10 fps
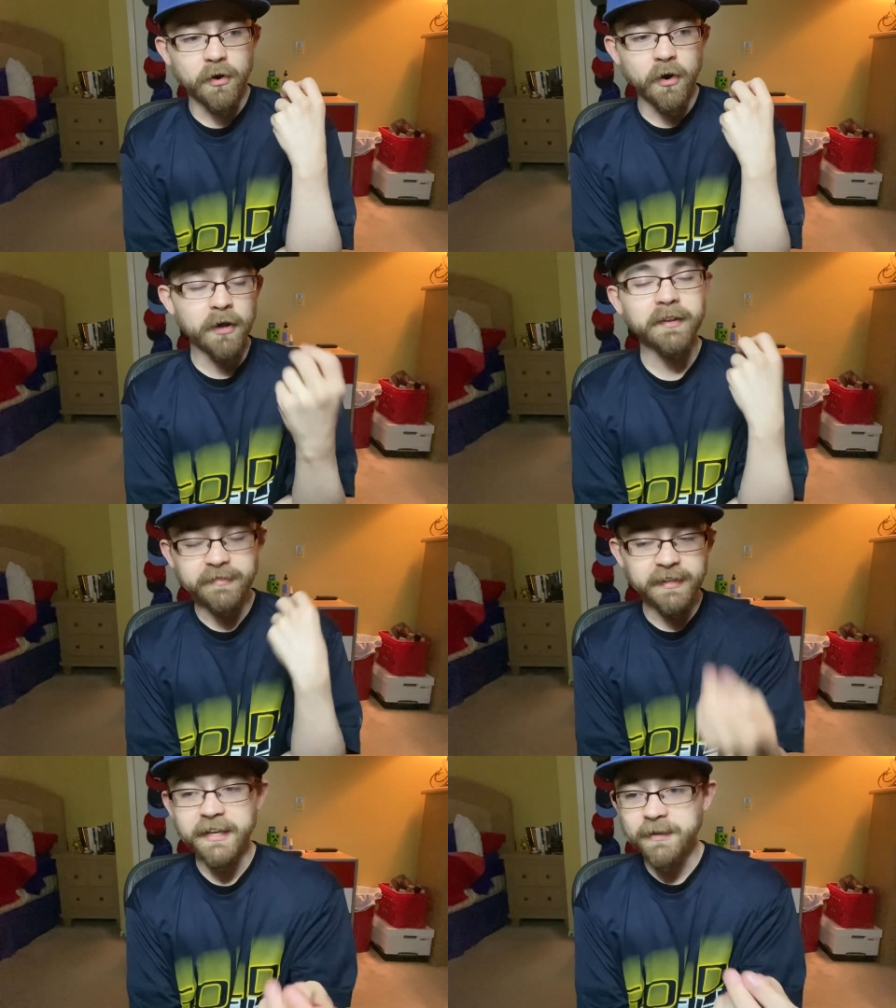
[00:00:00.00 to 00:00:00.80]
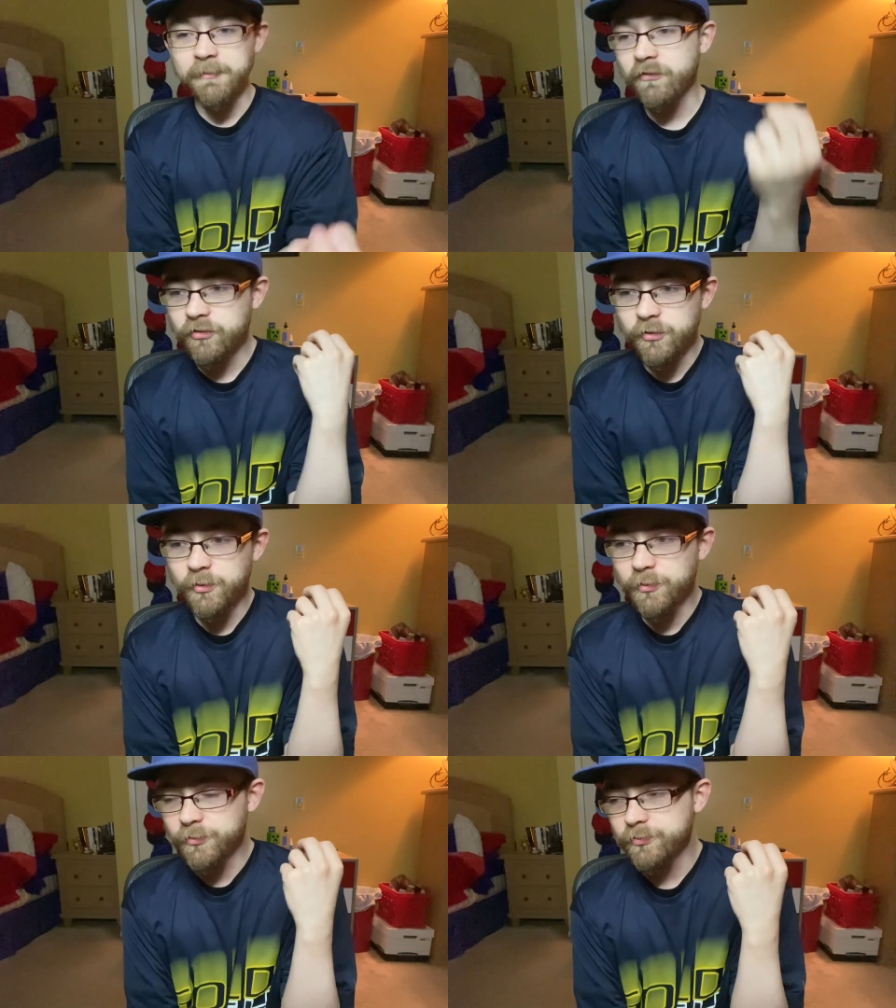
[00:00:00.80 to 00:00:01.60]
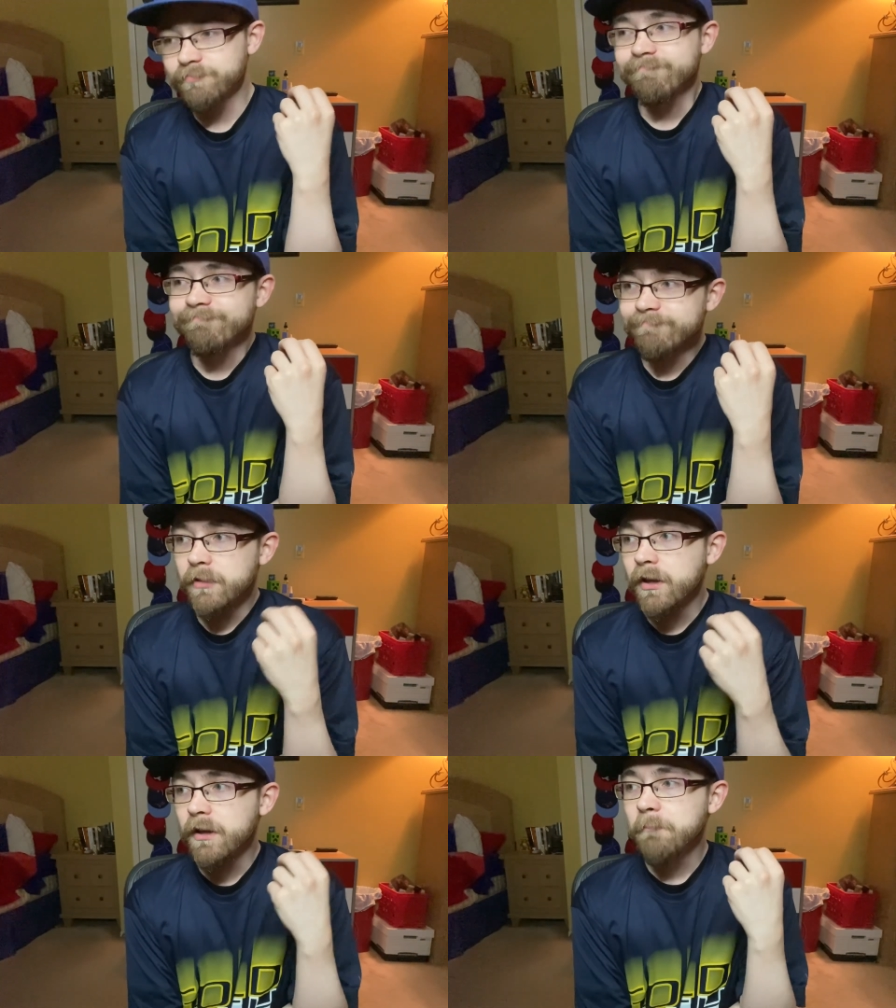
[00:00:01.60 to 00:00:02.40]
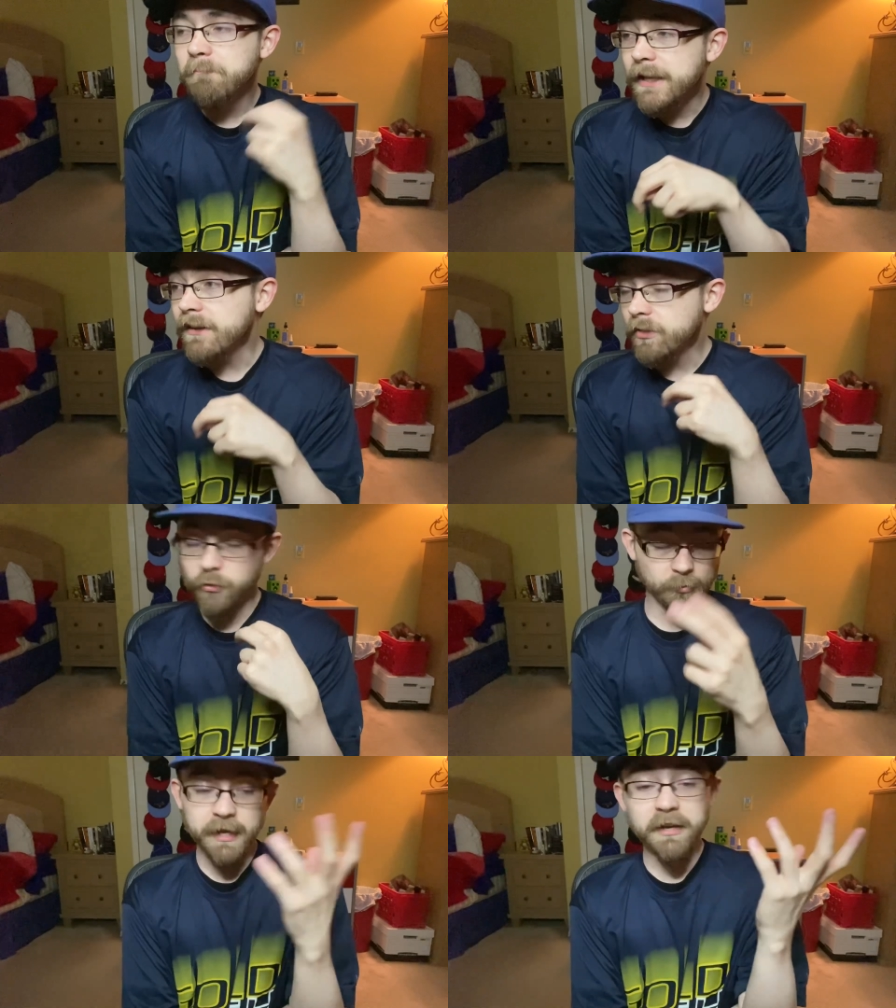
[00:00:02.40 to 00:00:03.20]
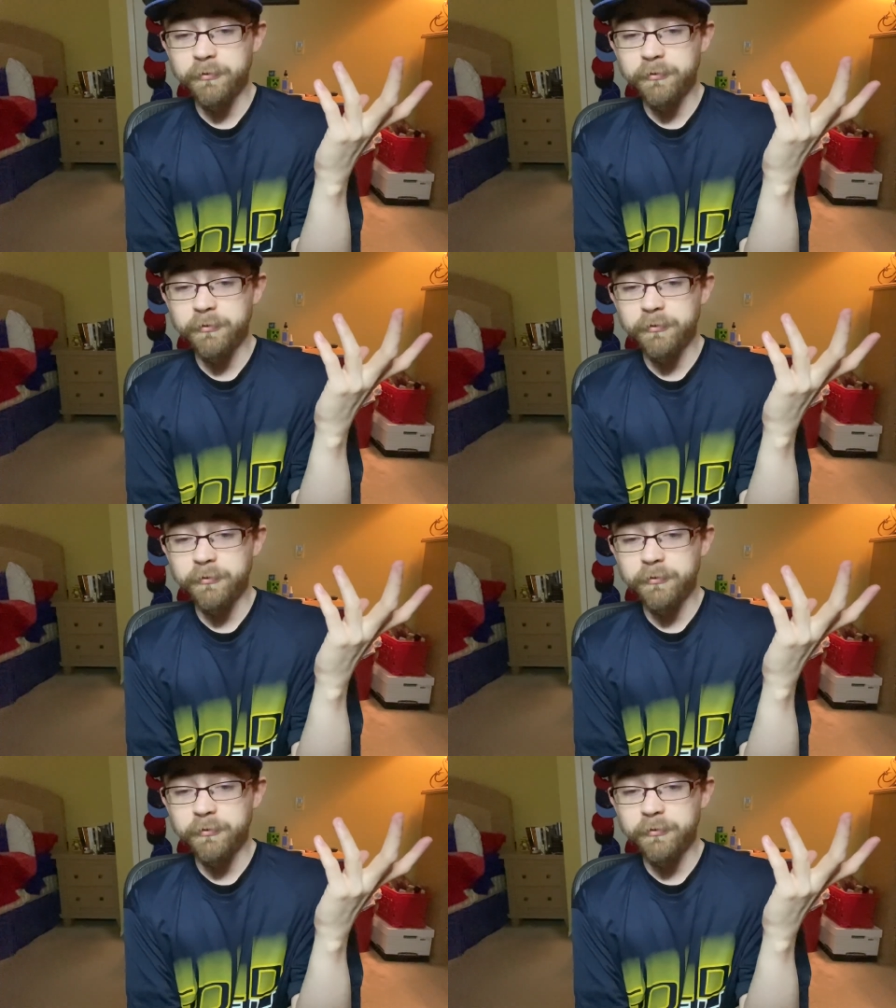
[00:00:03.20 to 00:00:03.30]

on a team that you've beat 3 to